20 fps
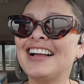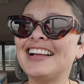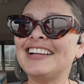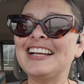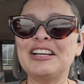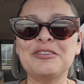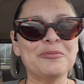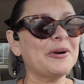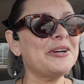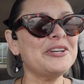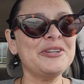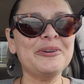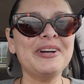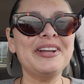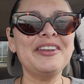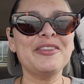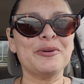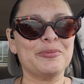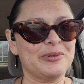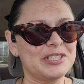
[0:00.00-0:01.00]
And we're
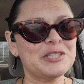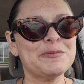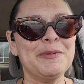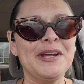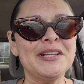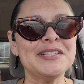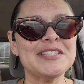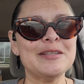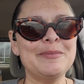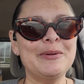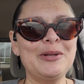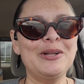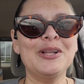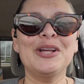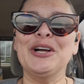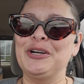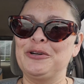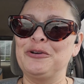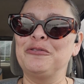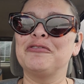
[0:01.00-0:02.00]
doing the responsible
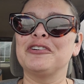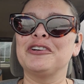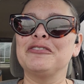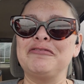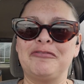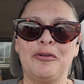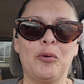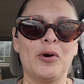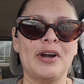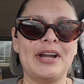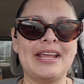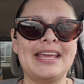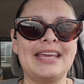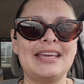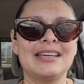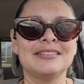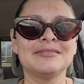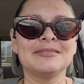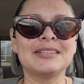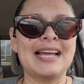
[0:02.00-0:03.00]
over
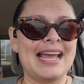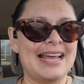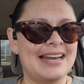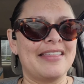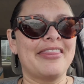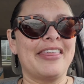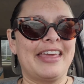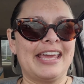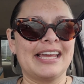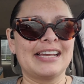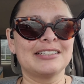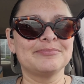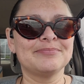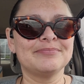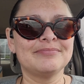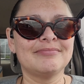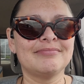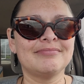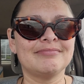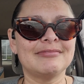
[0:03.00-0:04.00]
40 kind of thing.
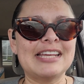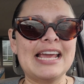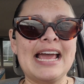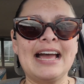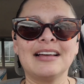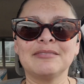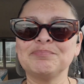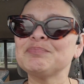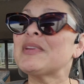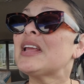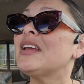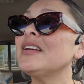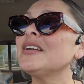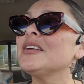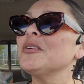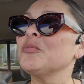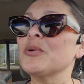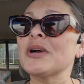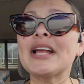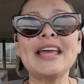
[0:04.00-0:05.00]
Yeah,
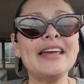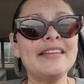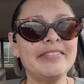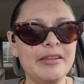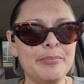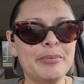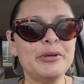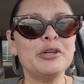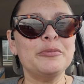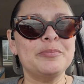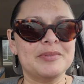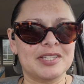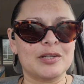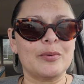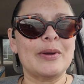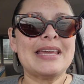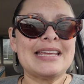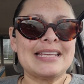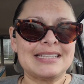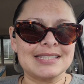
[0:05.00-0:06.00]
we're getting the boobs
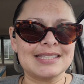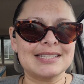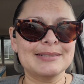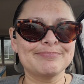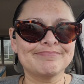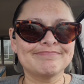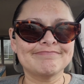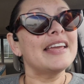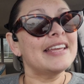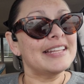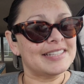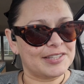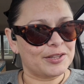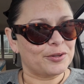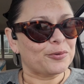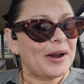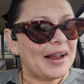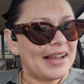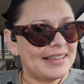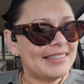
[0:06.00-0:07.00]
squeezed. It's the
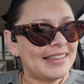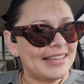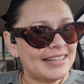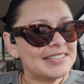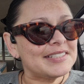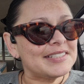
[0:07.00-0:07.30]
right thing